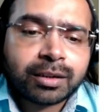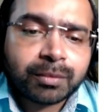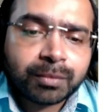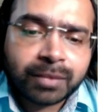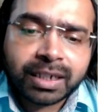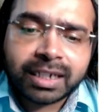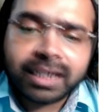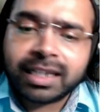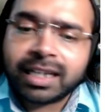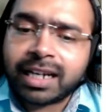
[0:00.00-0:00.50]

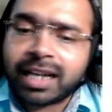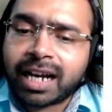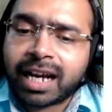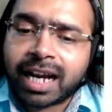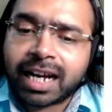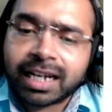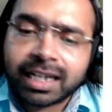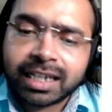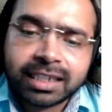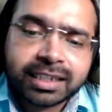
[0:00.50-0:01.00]
but
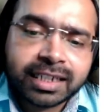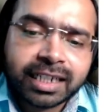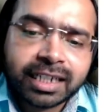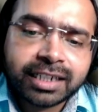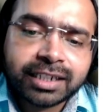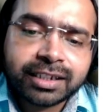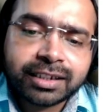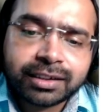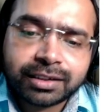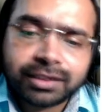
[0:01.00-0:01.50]
hackers
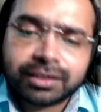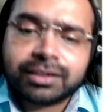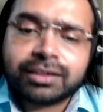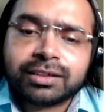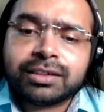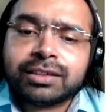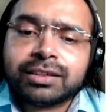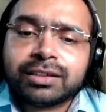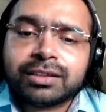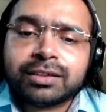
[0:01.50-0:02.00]
can
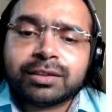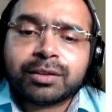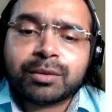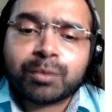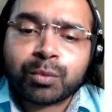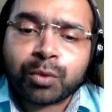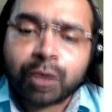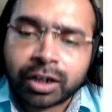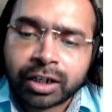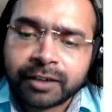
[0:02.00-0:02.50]

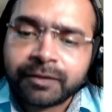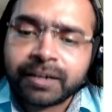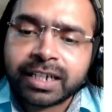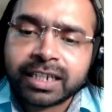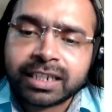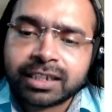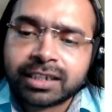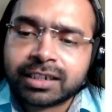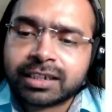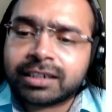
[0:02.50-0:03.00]

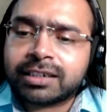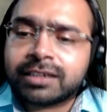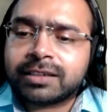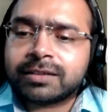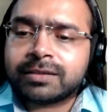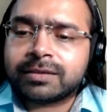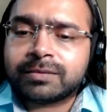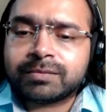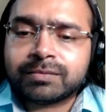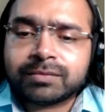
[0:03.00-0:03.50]
modify
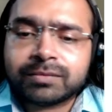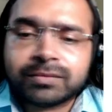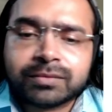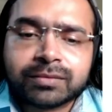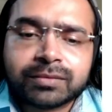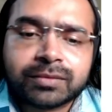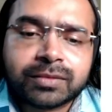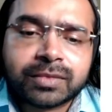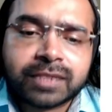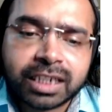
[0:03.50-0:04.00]
the
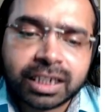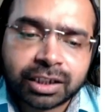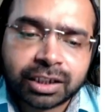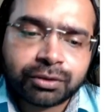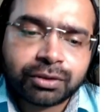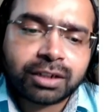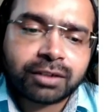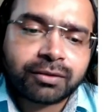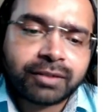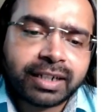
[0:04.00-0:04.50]

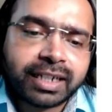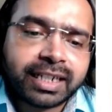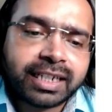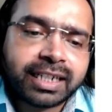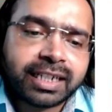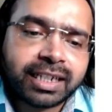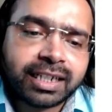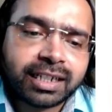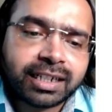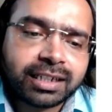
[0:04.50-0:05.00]
SQL query
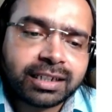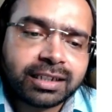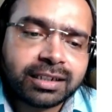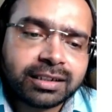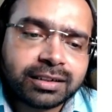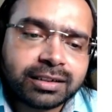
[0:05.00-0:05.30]
here.